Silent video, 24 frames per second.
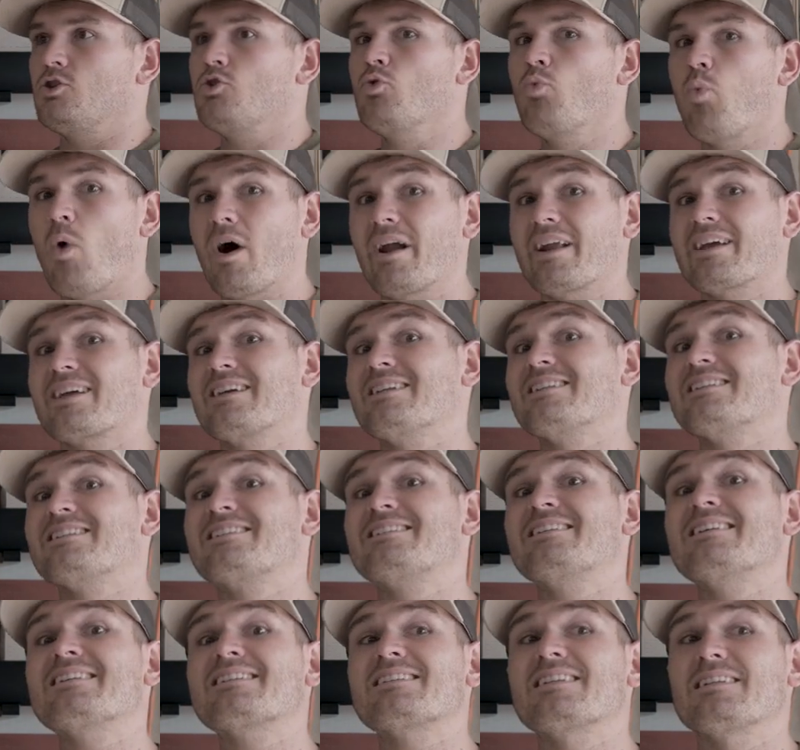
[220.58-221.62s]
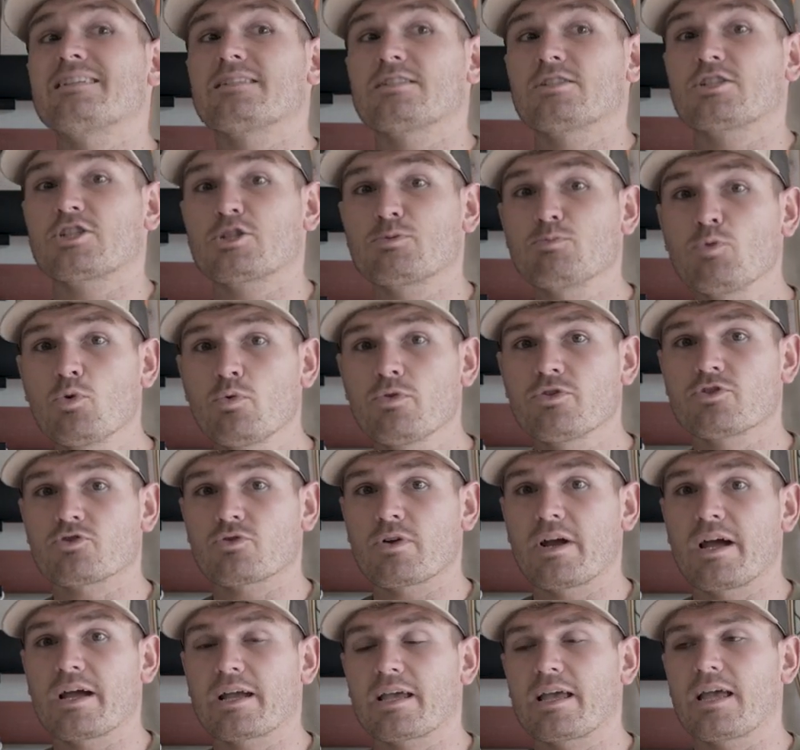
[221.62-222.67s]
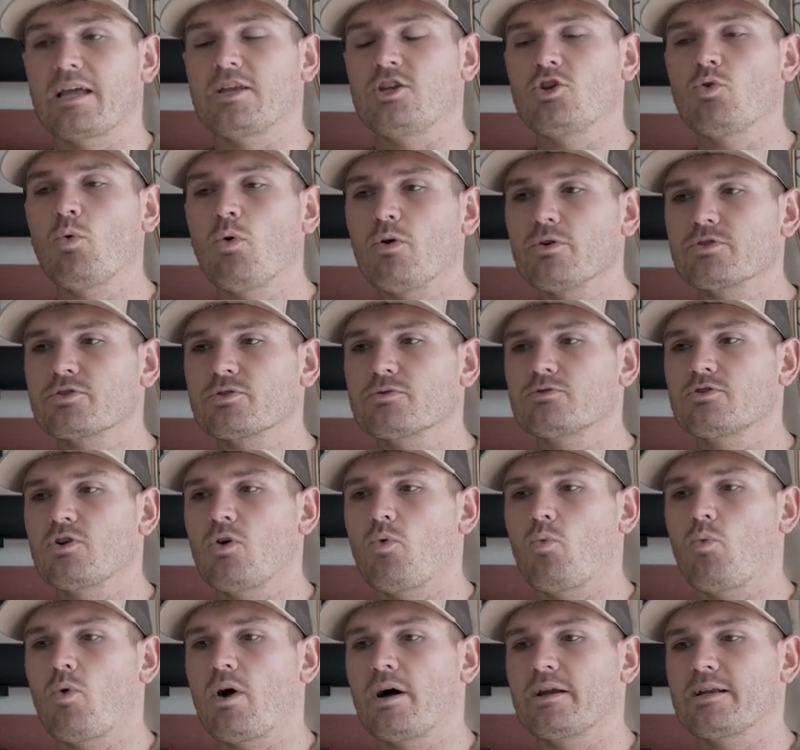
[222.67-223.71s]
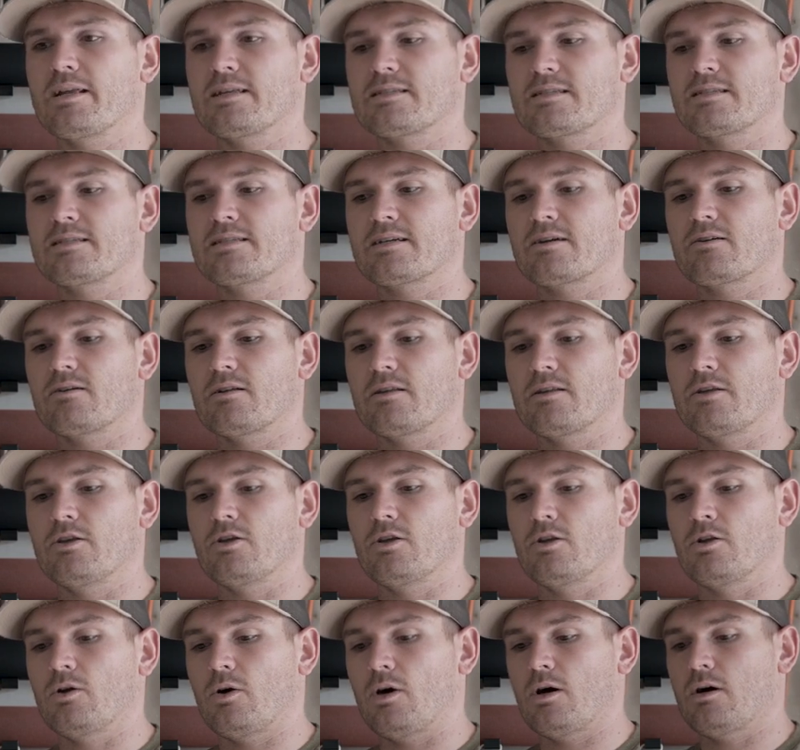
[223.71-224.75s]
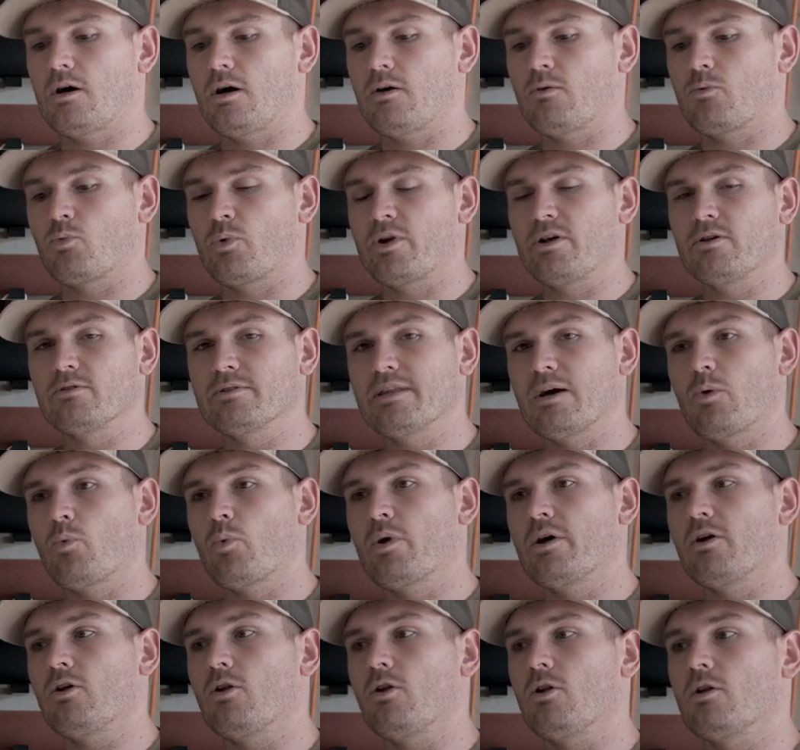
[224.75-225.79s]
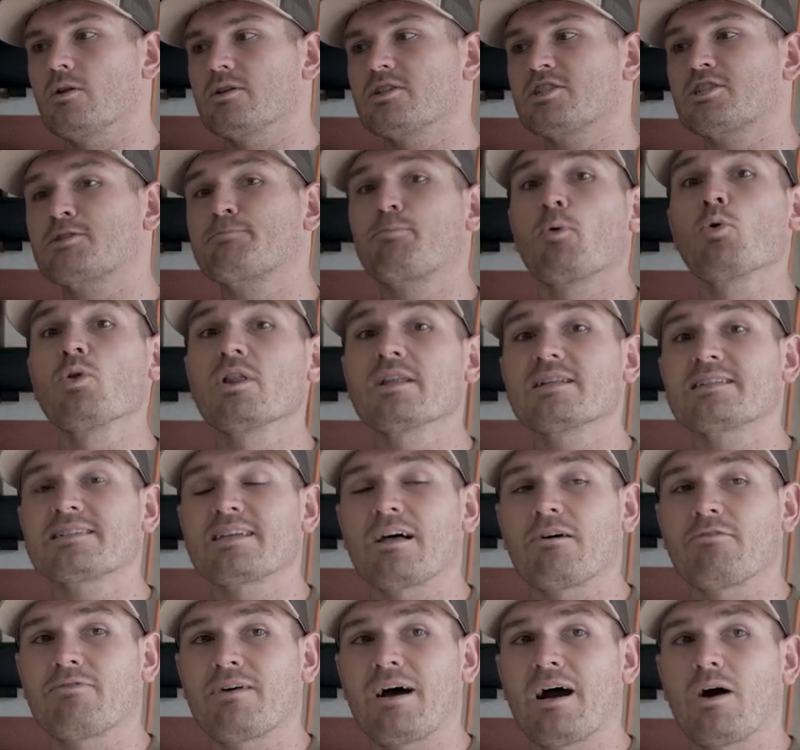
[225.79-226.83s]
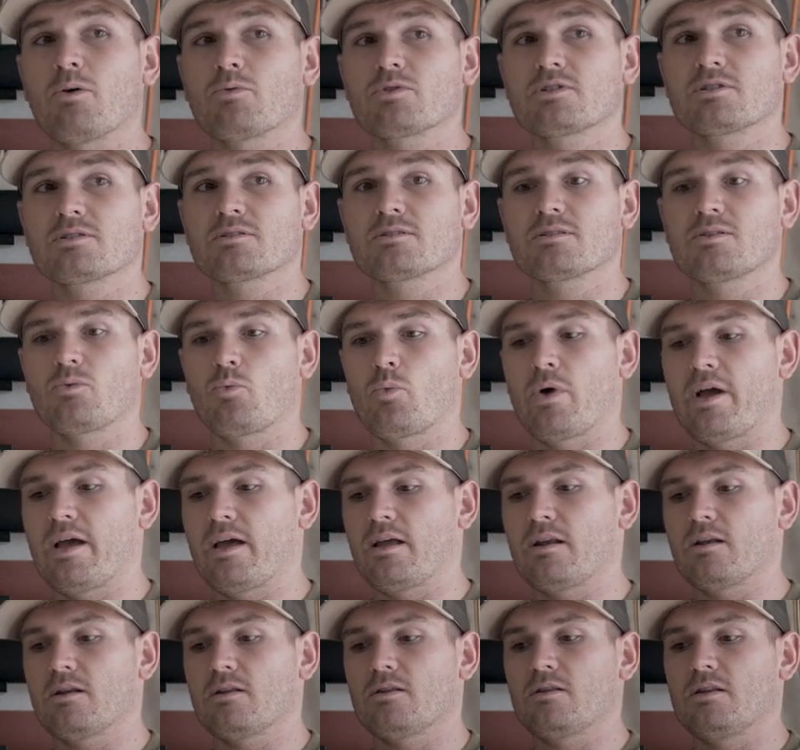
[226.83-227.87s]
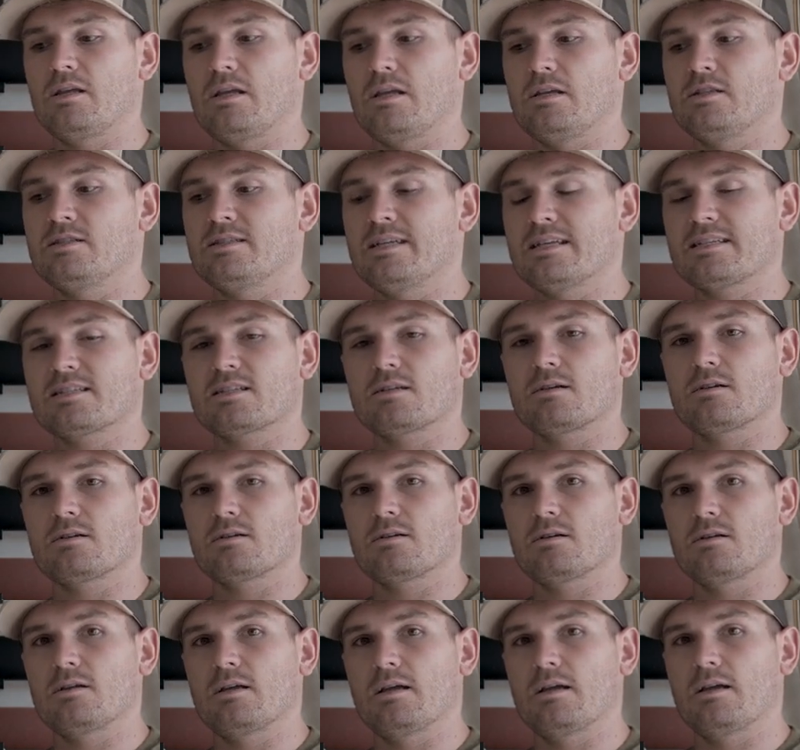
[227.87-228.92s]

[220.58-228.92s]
You want a consistent, smooth drag, and you also don't want necessarily, you know, a reel that will spool itself out when the disc